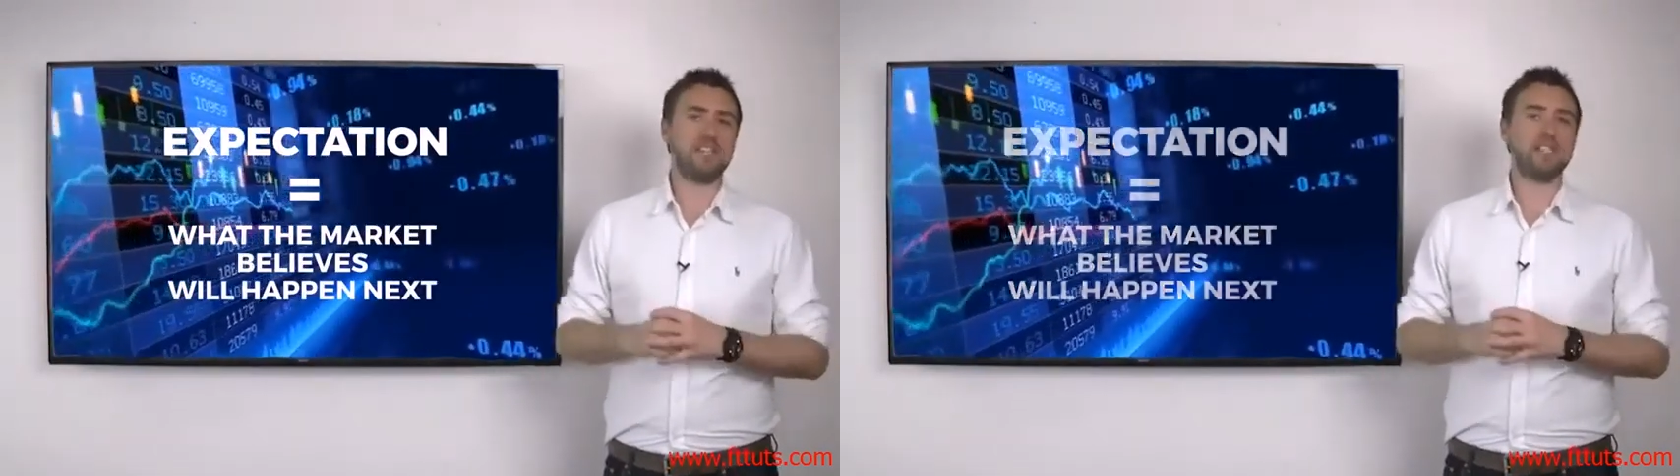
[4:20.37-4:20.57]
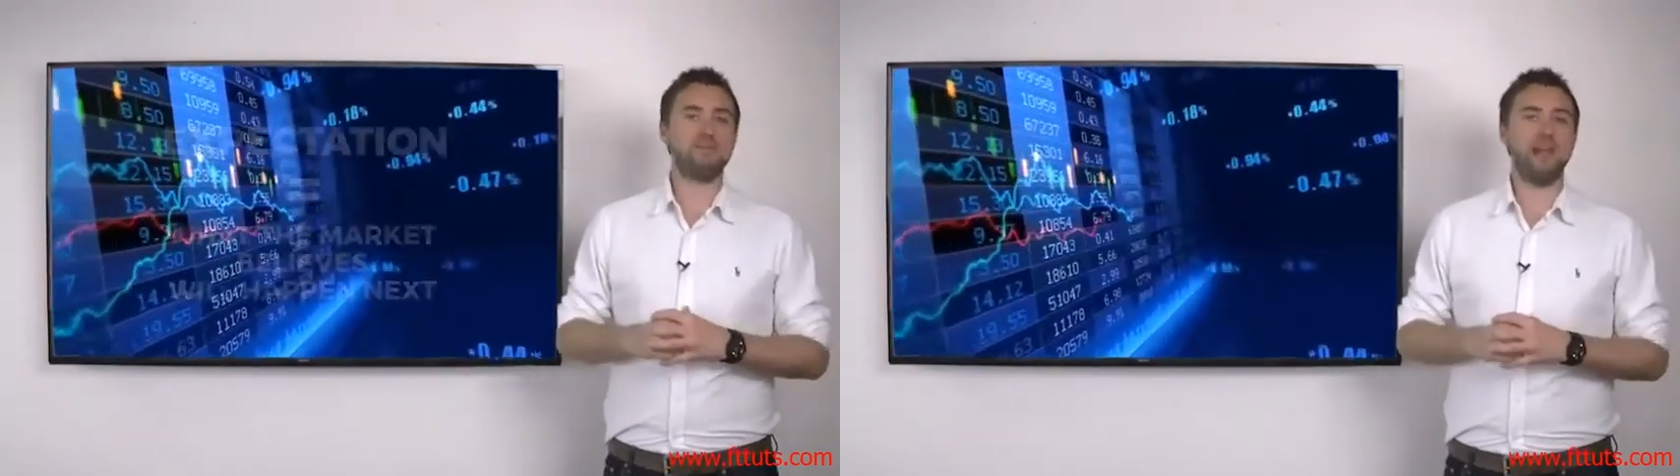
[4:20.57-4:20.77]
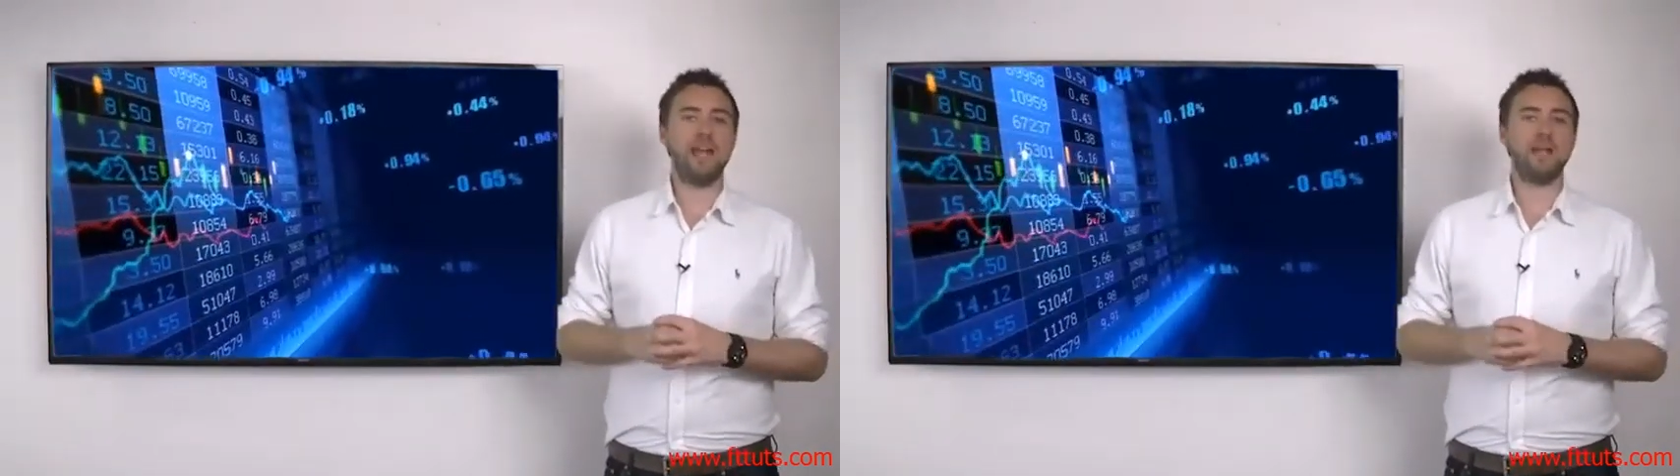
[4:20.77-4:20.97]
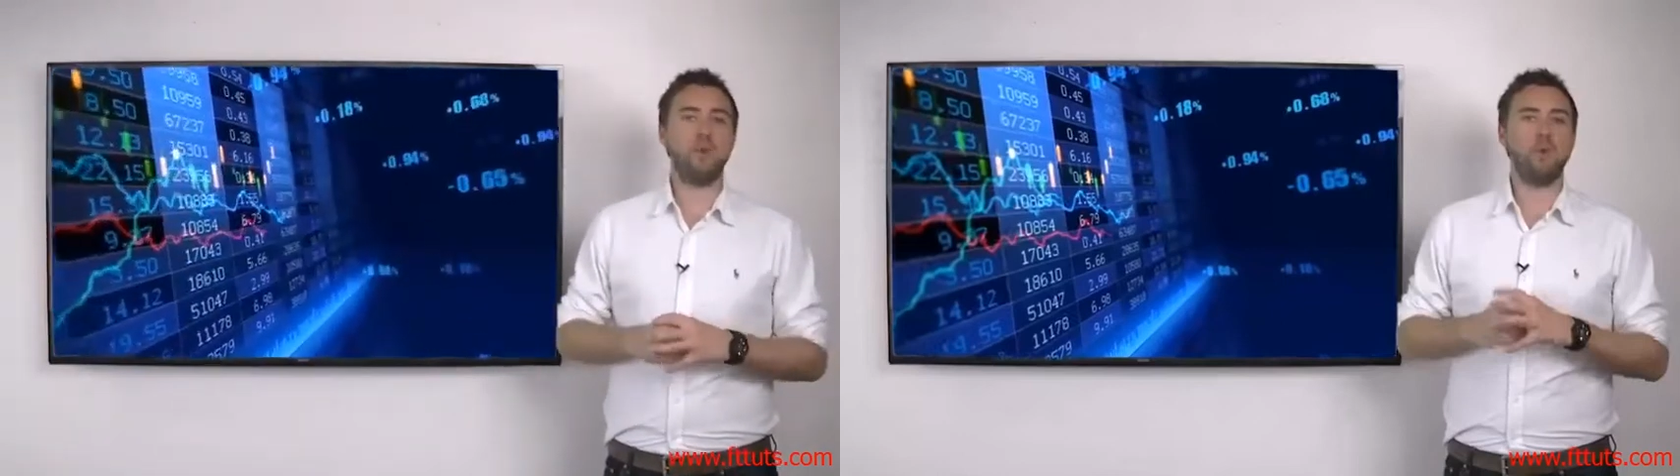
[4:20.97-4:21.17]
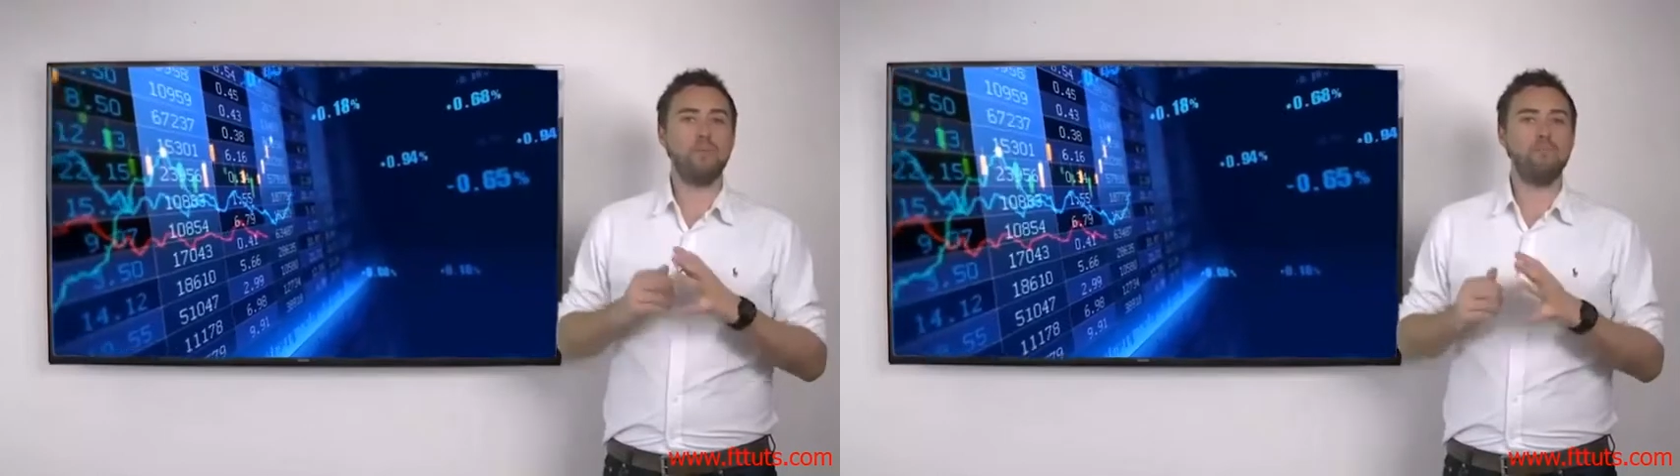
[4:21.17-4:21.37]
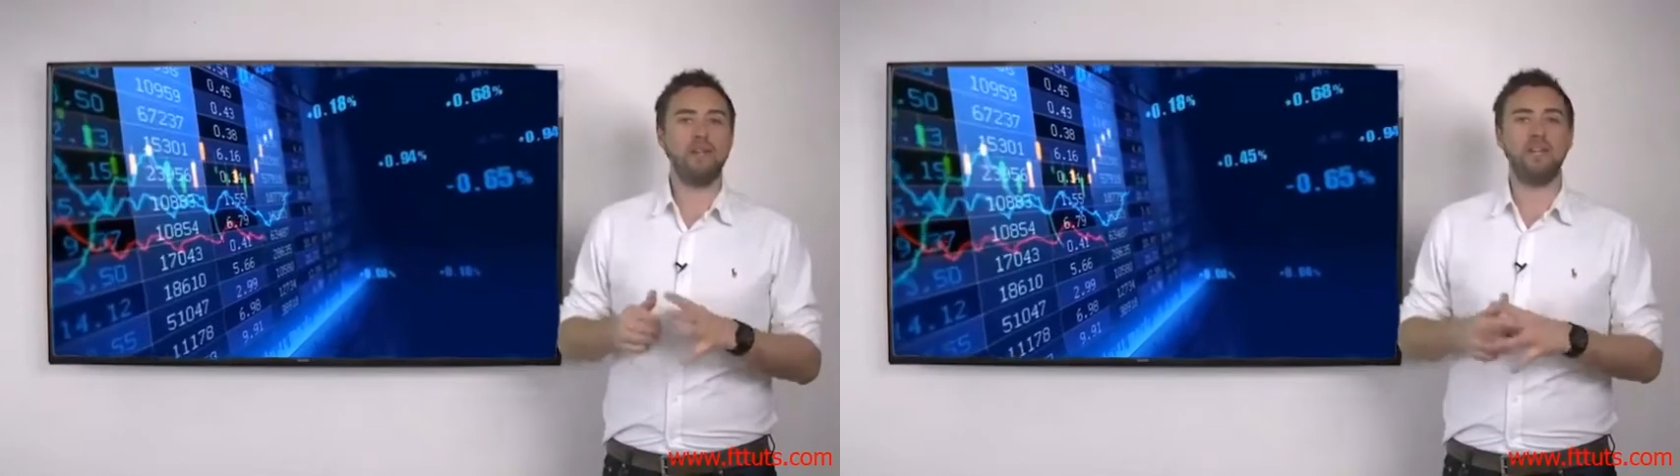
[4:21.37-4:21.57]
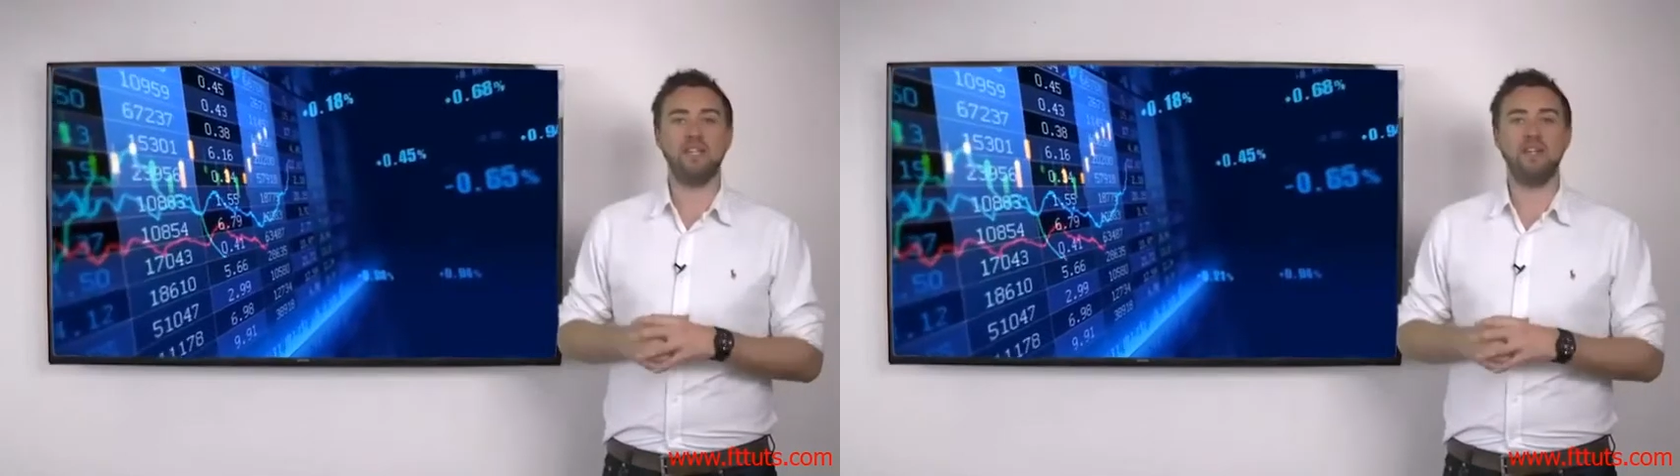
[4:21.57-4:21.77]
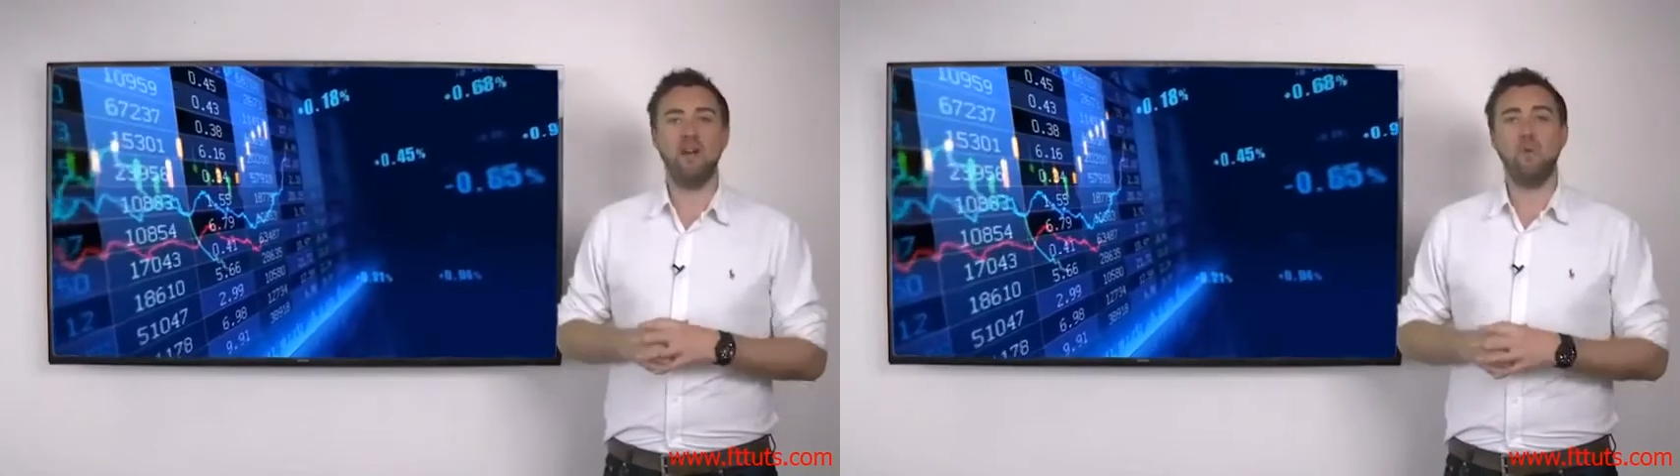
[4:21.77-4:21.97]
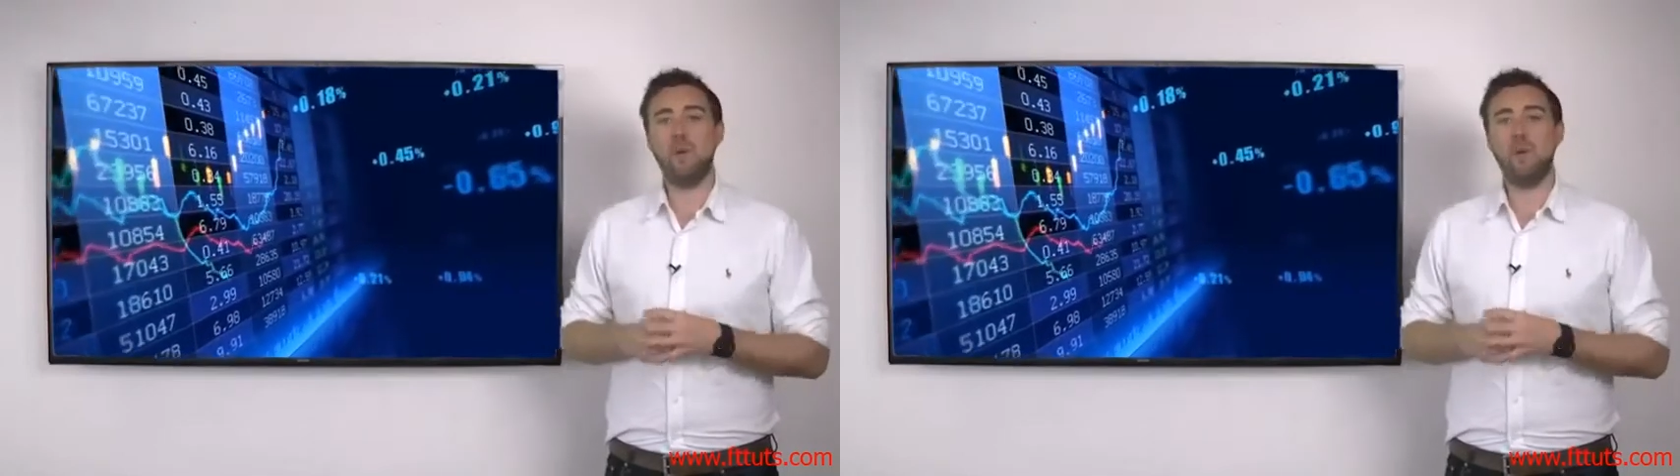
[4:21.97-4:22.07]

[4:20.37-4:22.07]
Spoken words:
explain what we mean